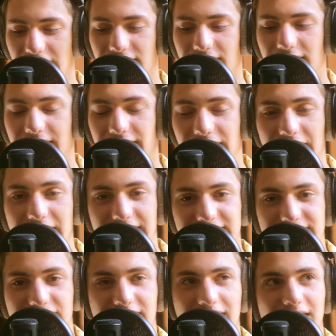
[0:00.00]
And like I said,
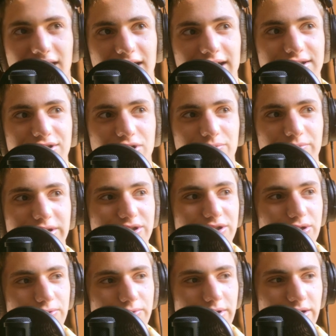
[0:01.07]
it took me 2
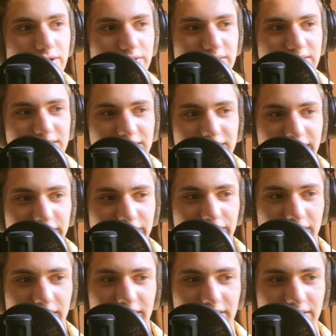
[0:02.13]
years to like
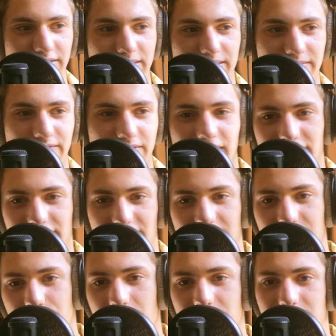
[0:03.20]
find the van that I
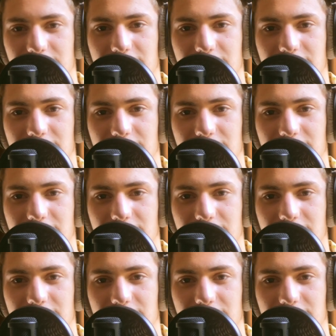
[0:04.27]
wanted.